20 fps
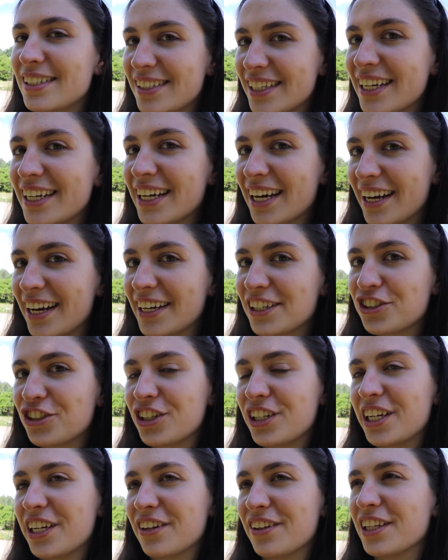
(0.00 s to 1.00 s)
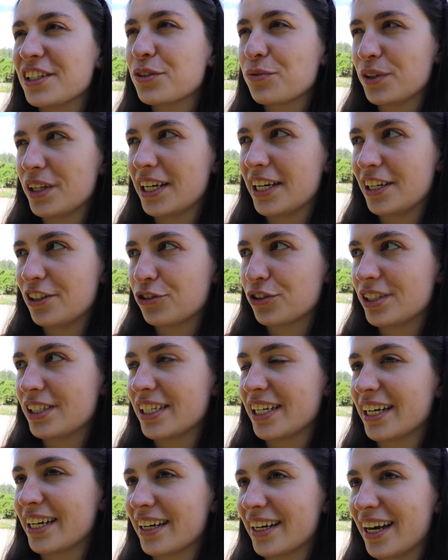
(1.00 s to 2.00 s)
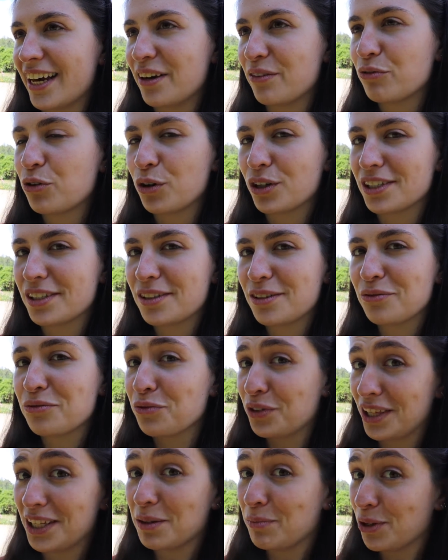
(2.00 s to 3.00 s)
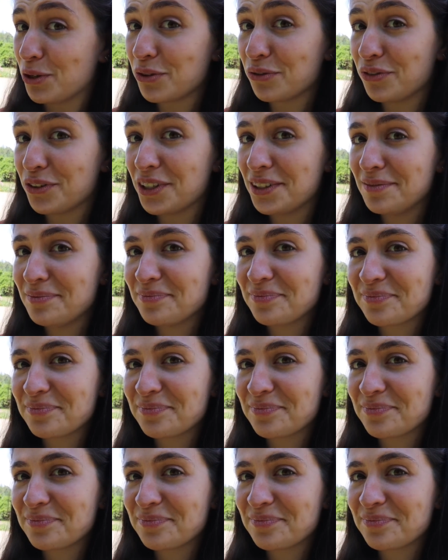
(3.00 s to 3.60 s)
see a connection here that's really interesting and of course really beautiful.